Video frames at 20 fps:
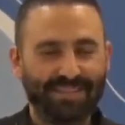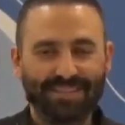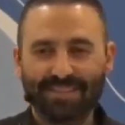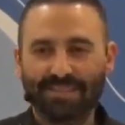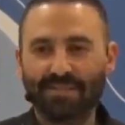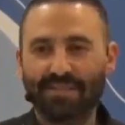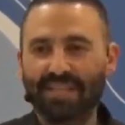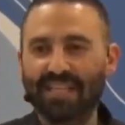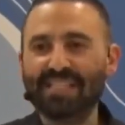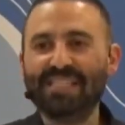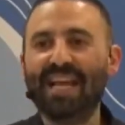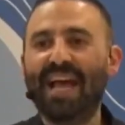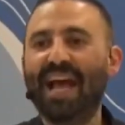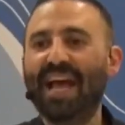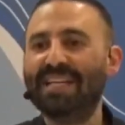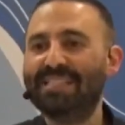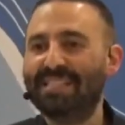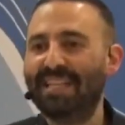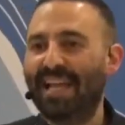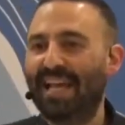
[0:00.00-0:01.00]
So this
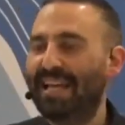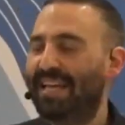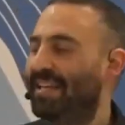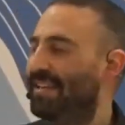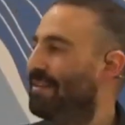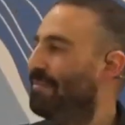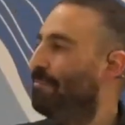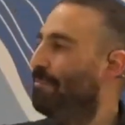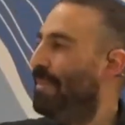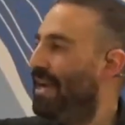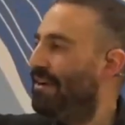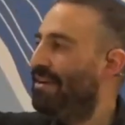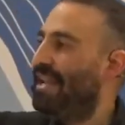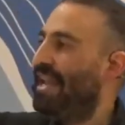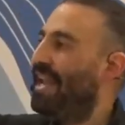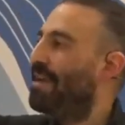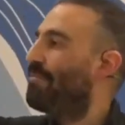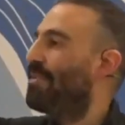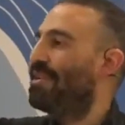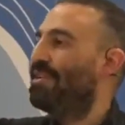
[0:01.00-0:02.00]
has like
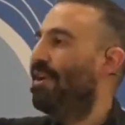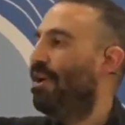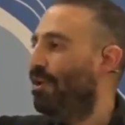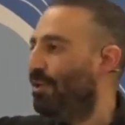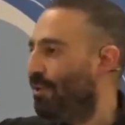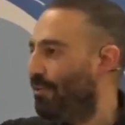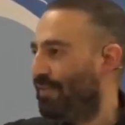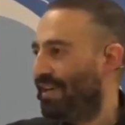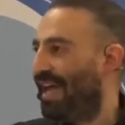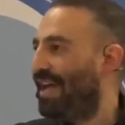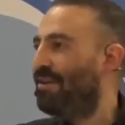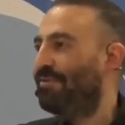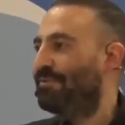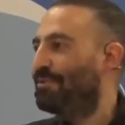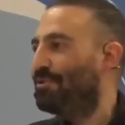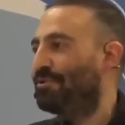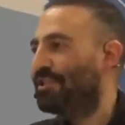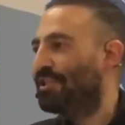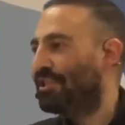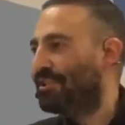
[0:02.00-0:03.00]
Marianne written all over it. I don't
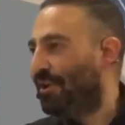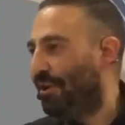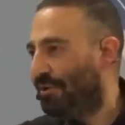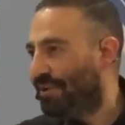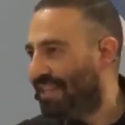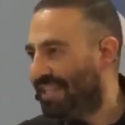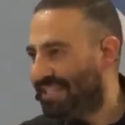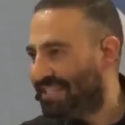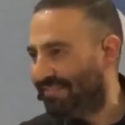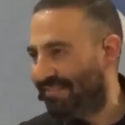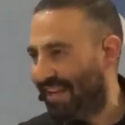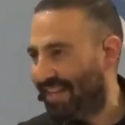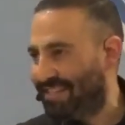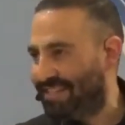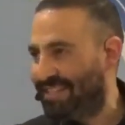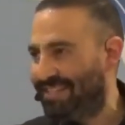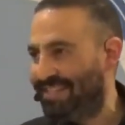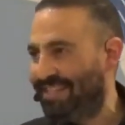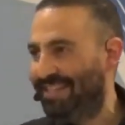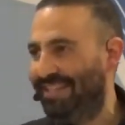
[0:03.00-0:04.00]
usually go to these
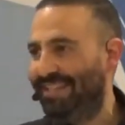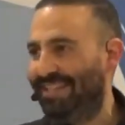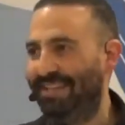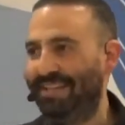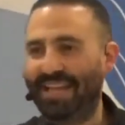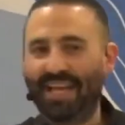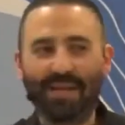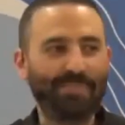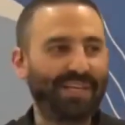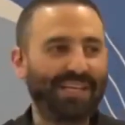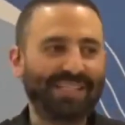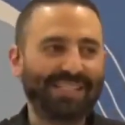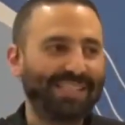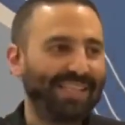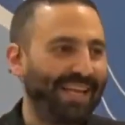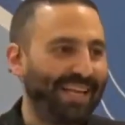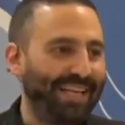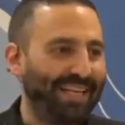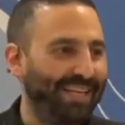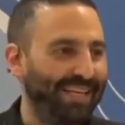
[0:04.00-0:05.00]
events, okay, because
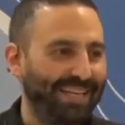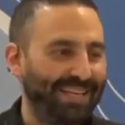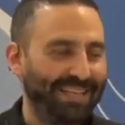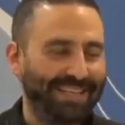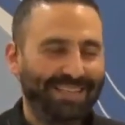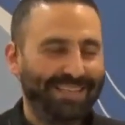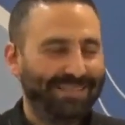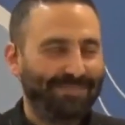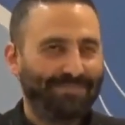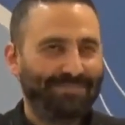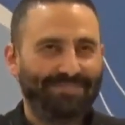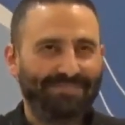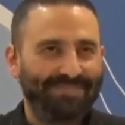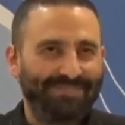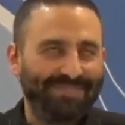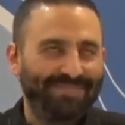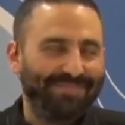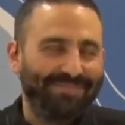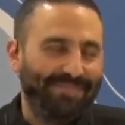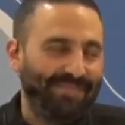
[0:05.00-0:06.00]
like
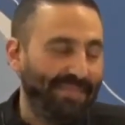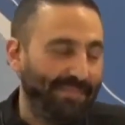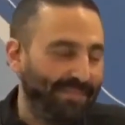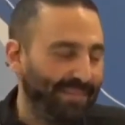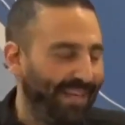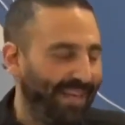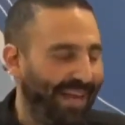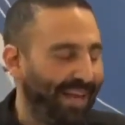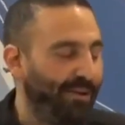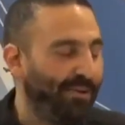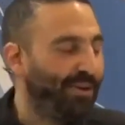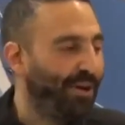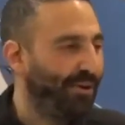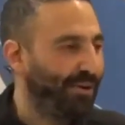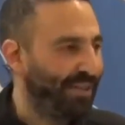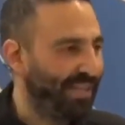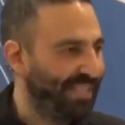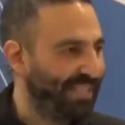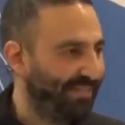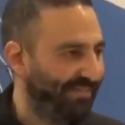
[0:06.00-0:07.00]
I don't go
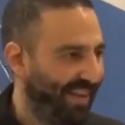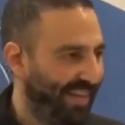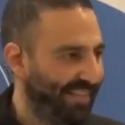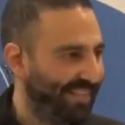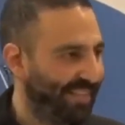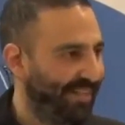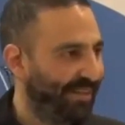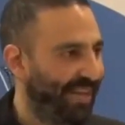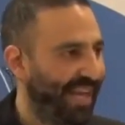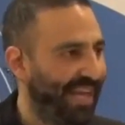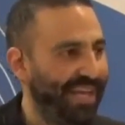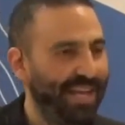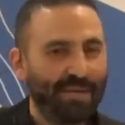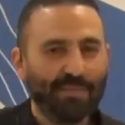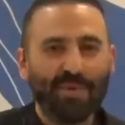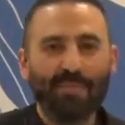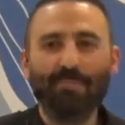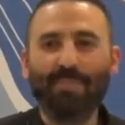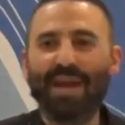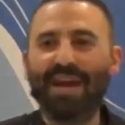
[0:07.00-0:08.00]
to these events, okay?
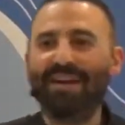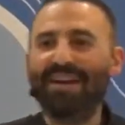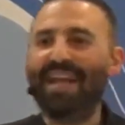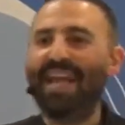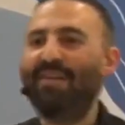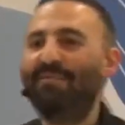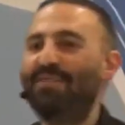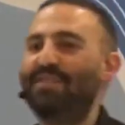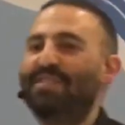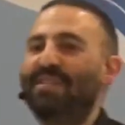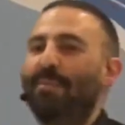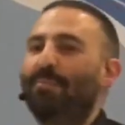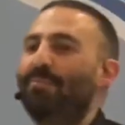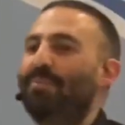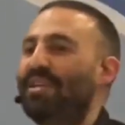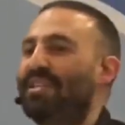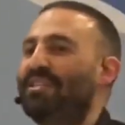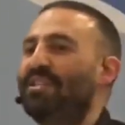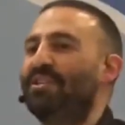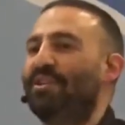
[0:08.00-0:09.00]
But Marianne for some
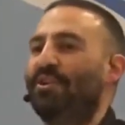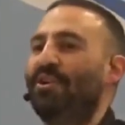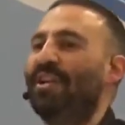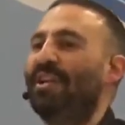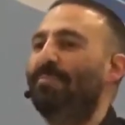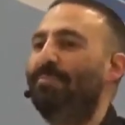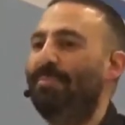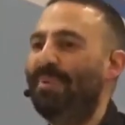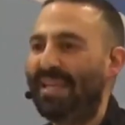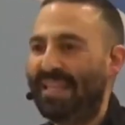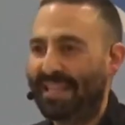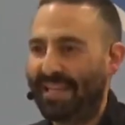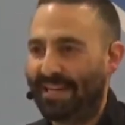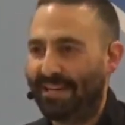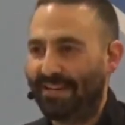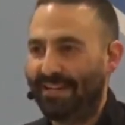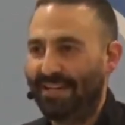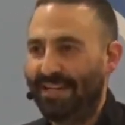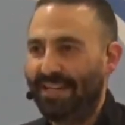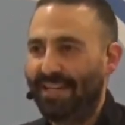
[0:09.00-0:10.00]
reason couldn't be
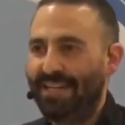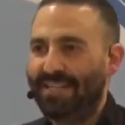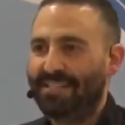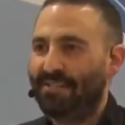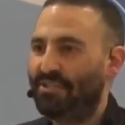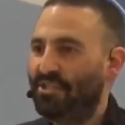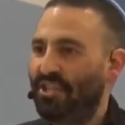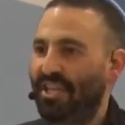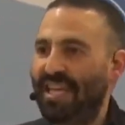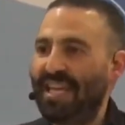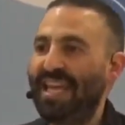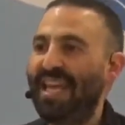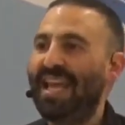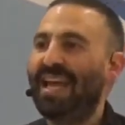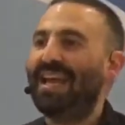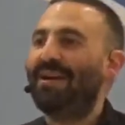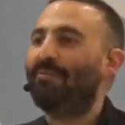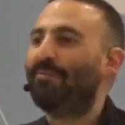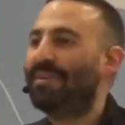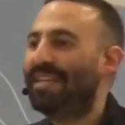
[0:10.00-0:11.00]
there. So she
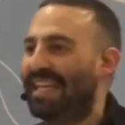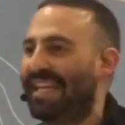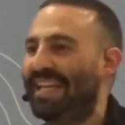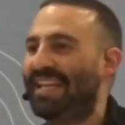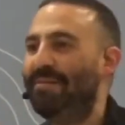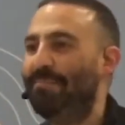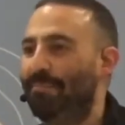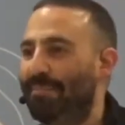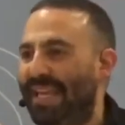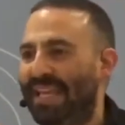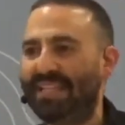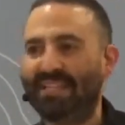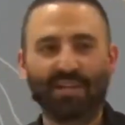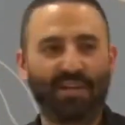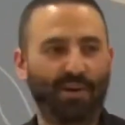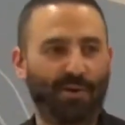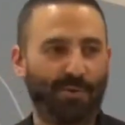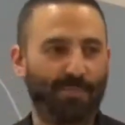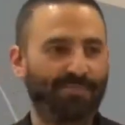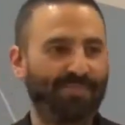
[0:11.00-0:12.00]
needed me to
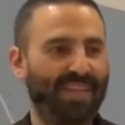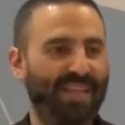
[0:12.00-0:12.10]
go.